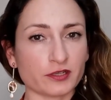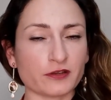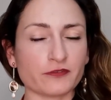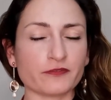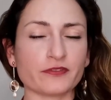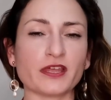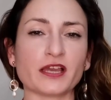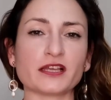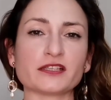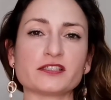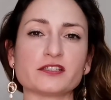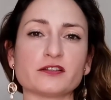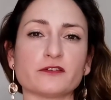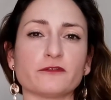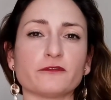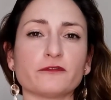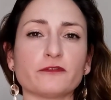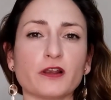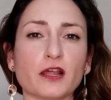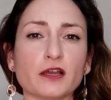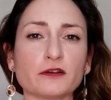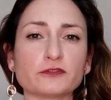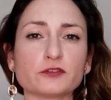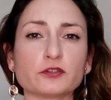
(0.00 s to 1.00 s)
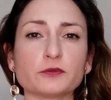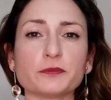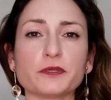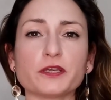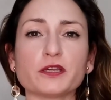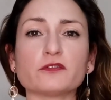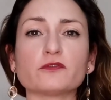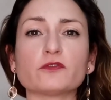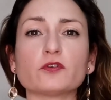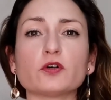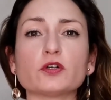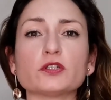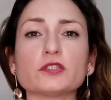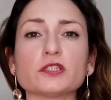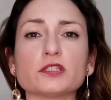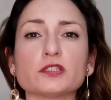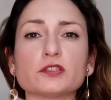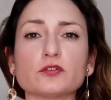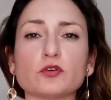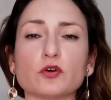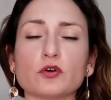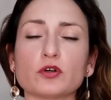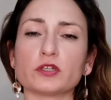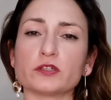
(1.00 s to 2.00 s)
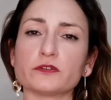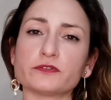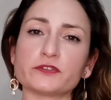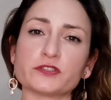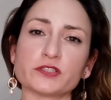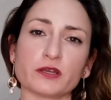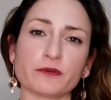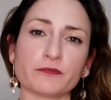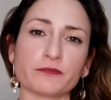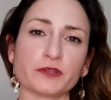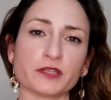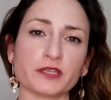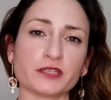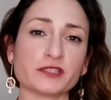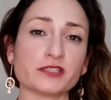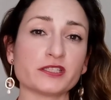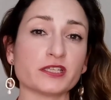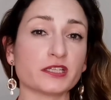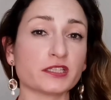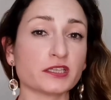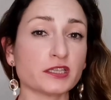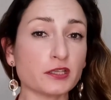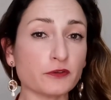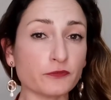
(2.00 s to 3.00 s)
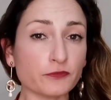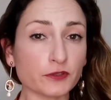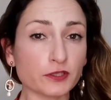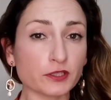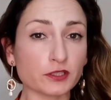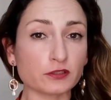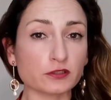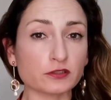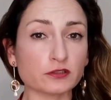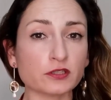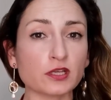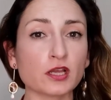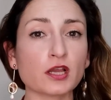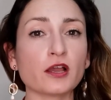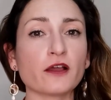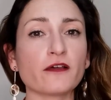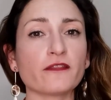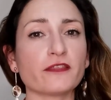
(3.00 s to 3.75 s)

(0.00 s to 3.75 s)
if that's a fluff to be avoided if something significant